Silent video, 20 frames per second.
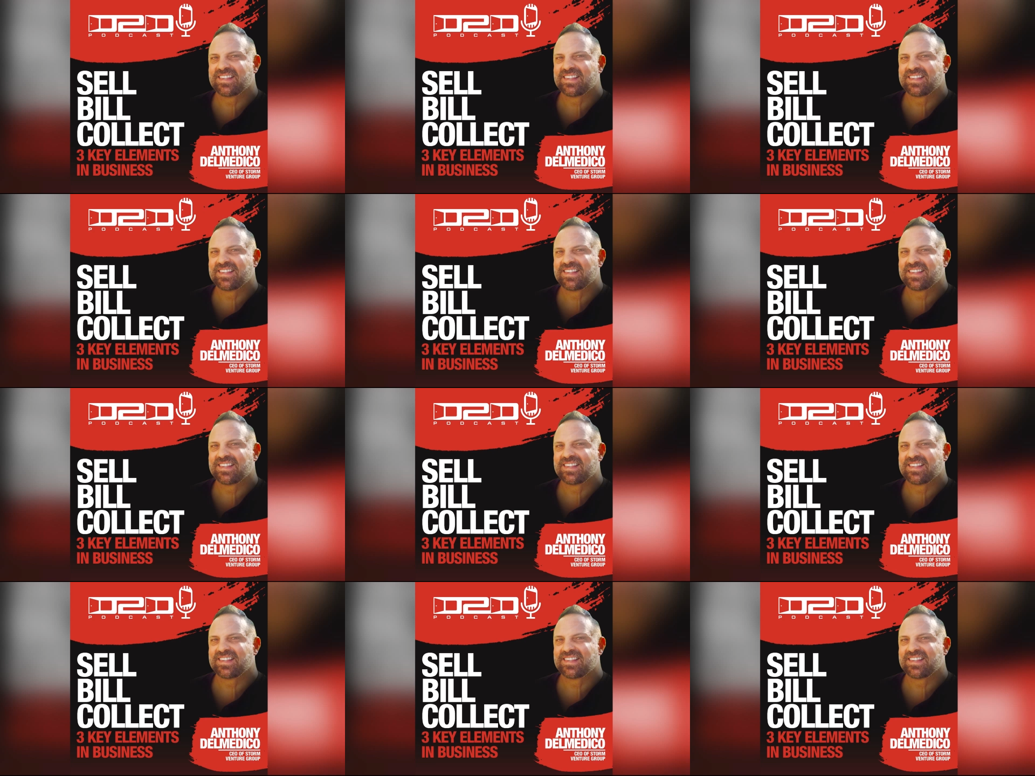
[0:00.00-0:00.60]

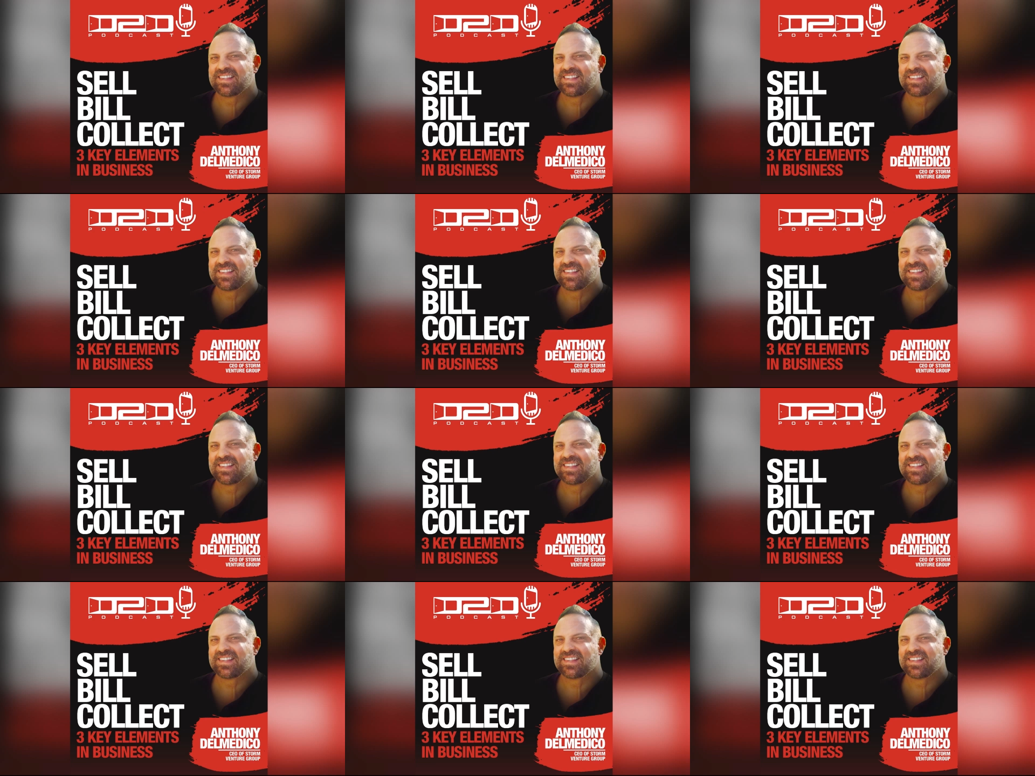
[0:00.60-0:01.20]

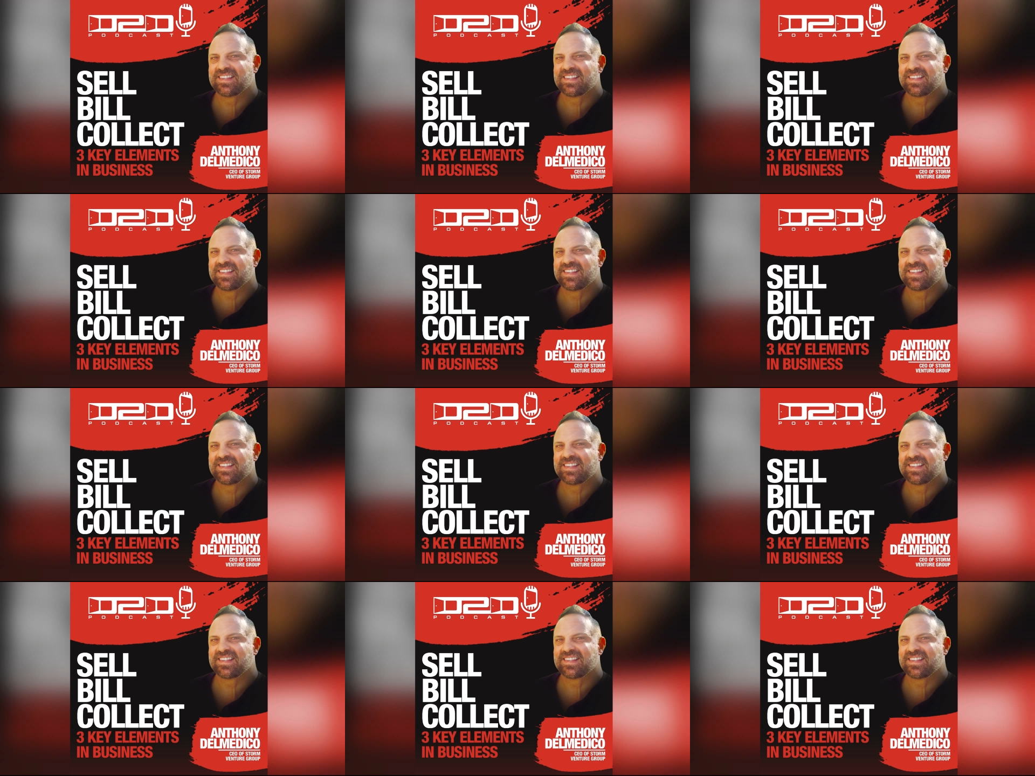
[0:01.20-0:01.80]

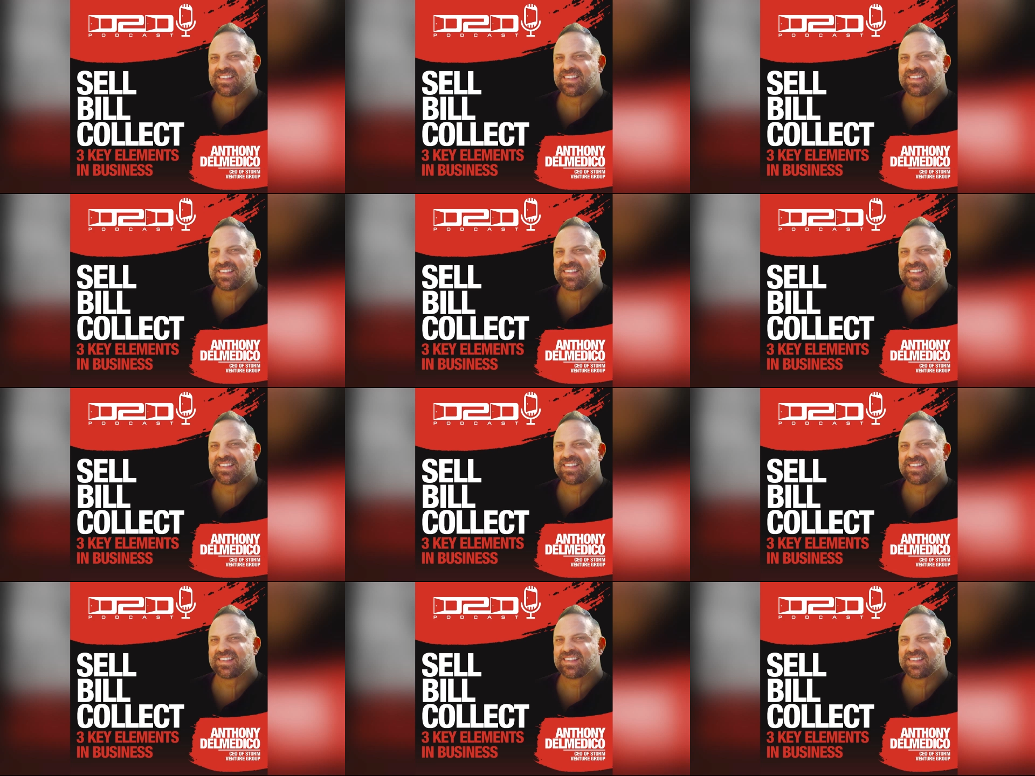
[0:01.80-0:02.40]

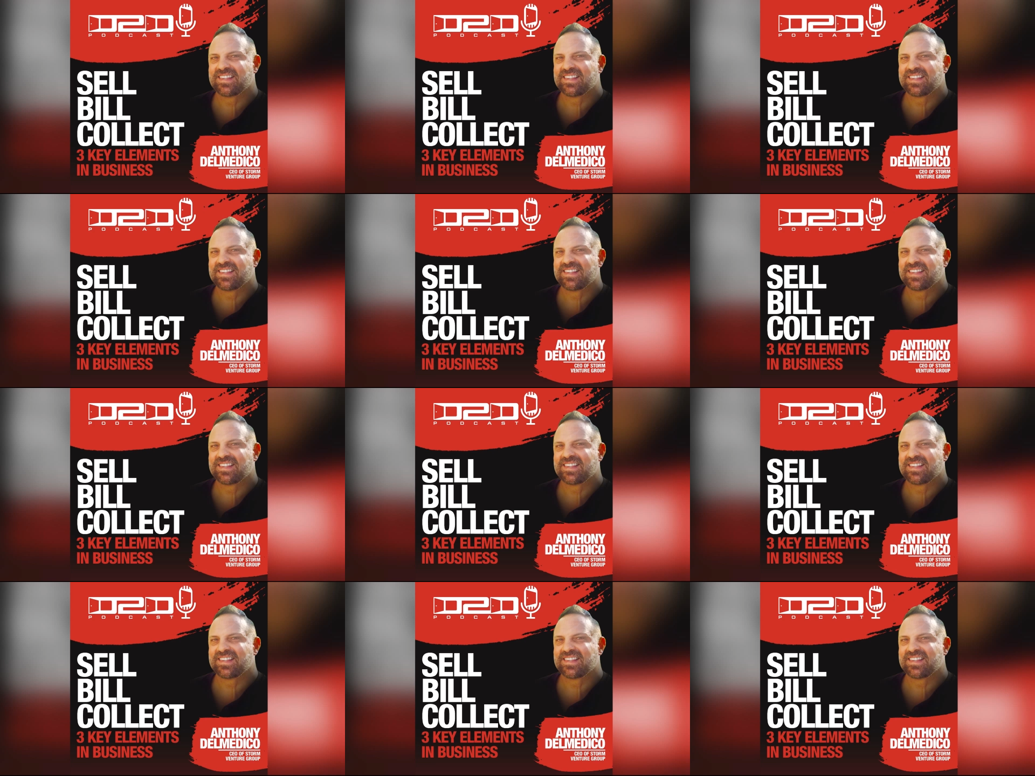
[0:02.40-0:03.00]

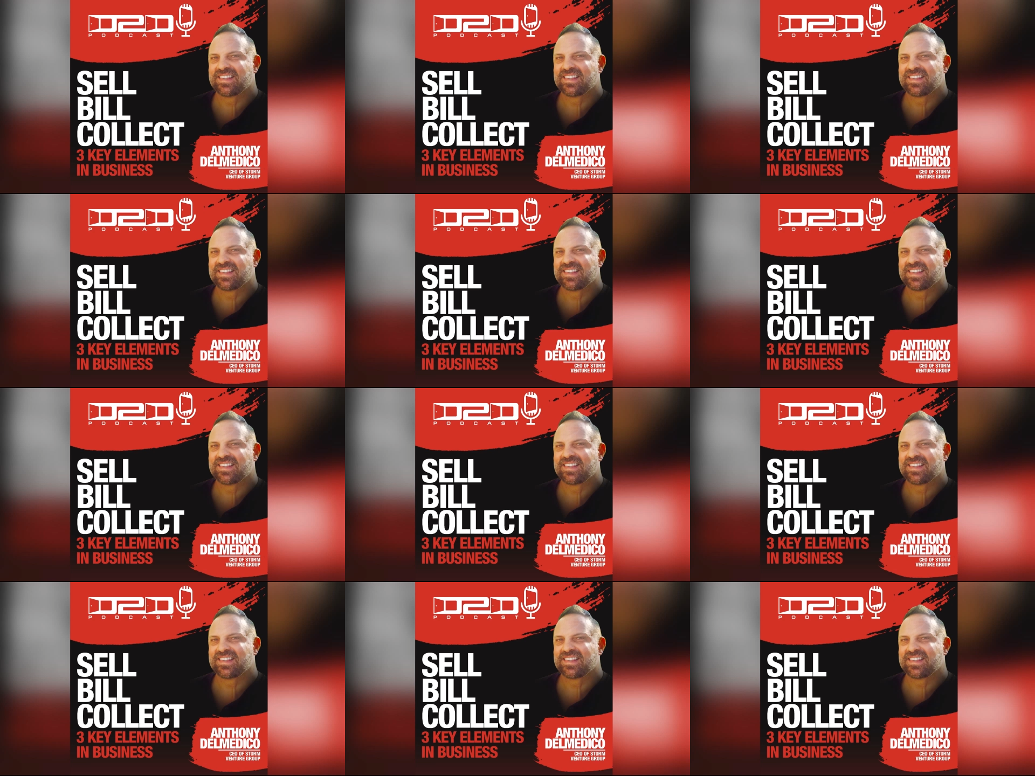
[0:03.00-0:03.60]

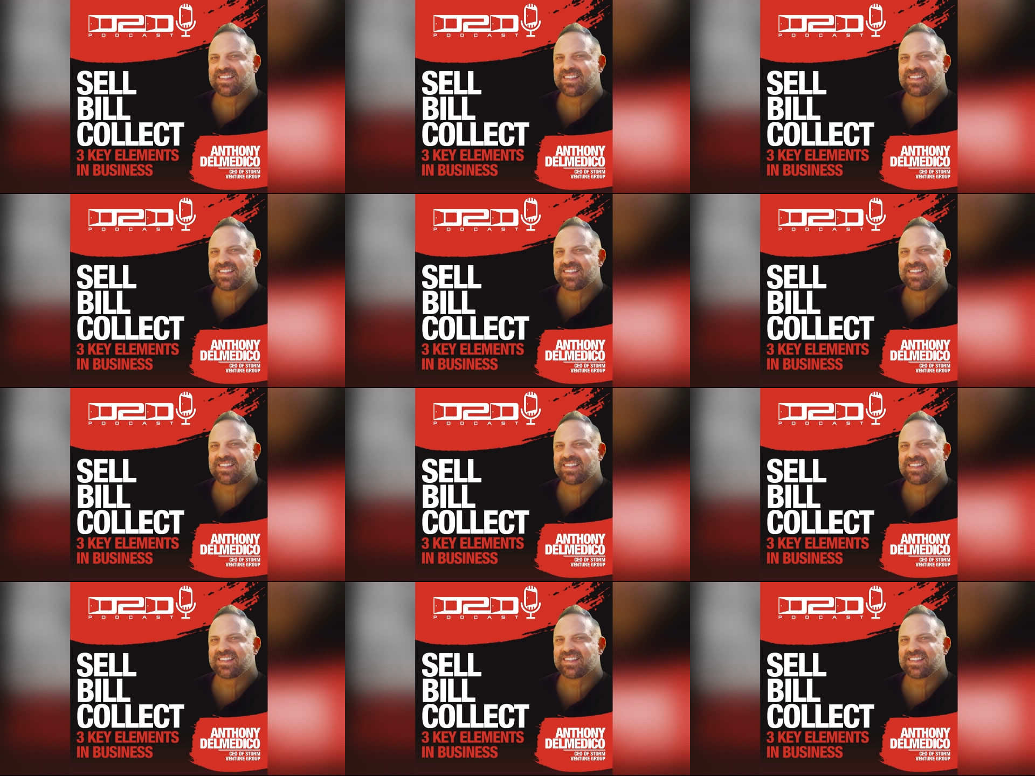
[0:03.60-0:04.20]

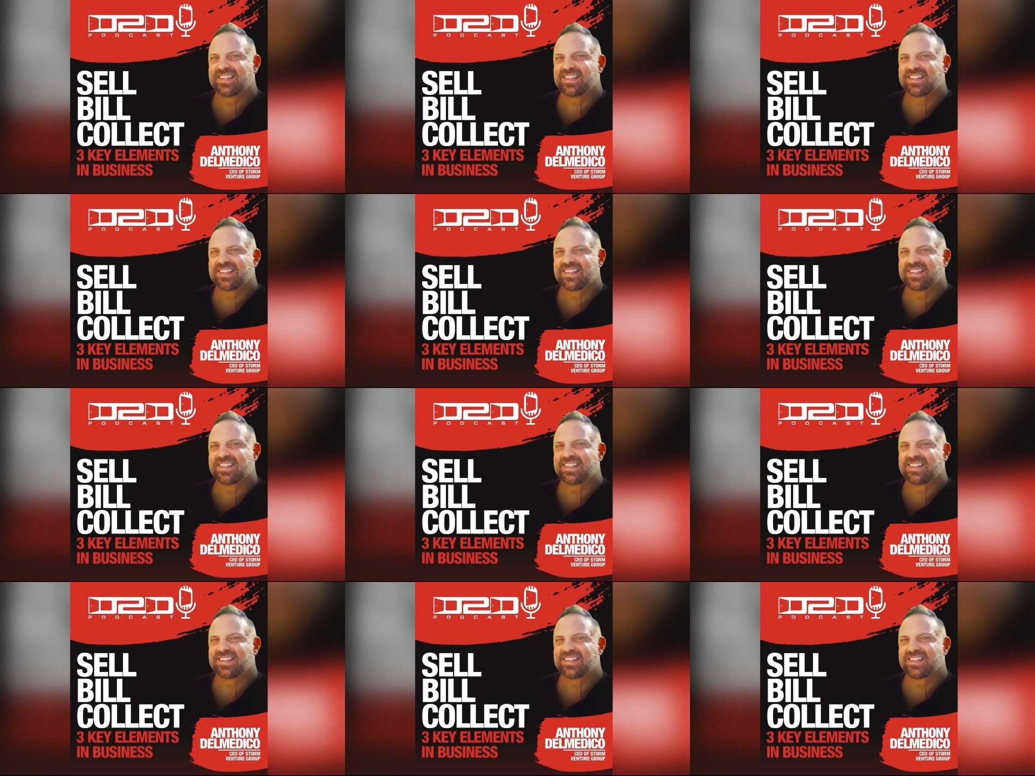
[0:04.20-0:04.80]

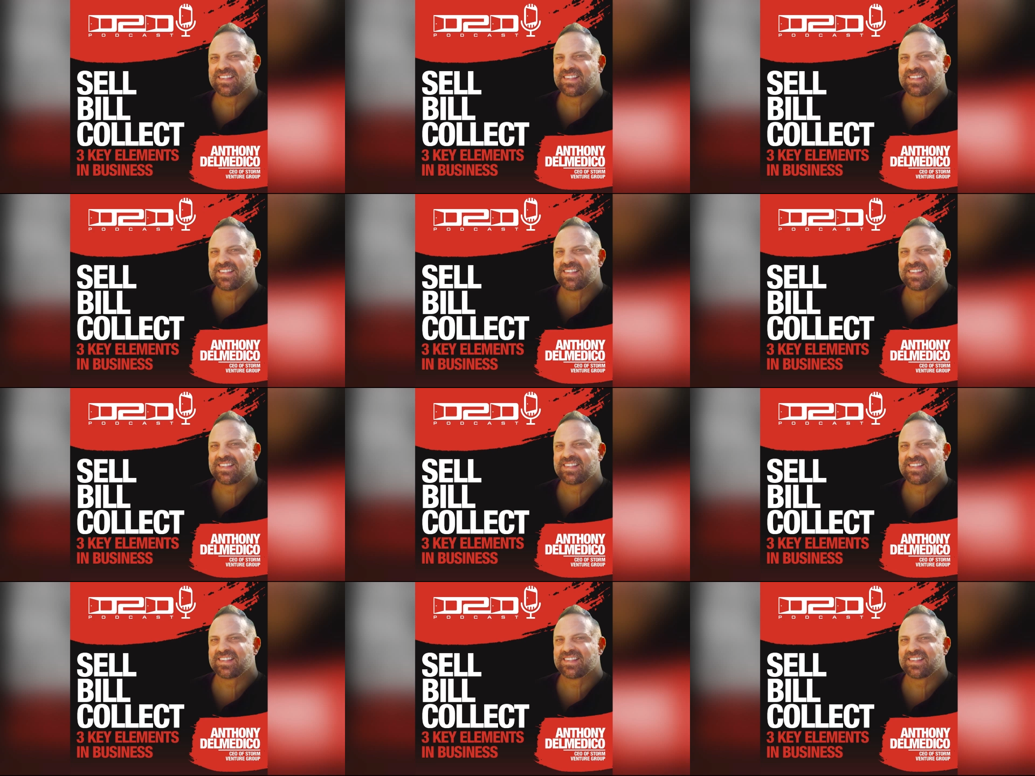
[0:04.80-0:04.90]
The face doesn't move, so there is nothing to read.